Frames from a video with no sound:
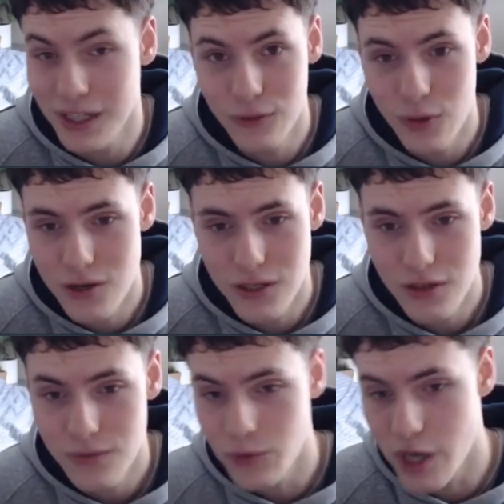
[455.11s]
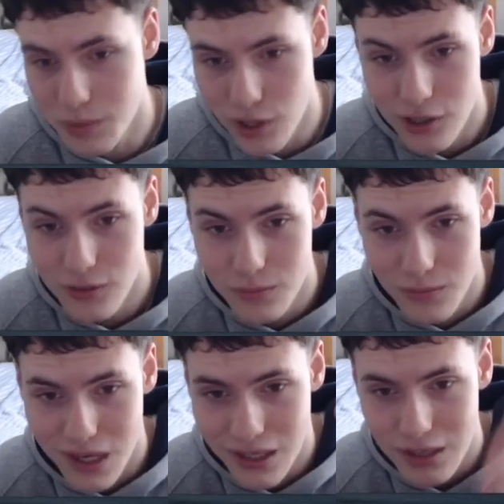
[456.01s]
Kindle Anki, when I plug in
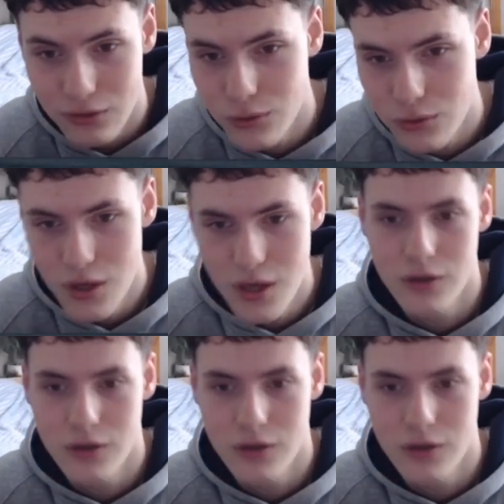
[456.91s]
my Kindle,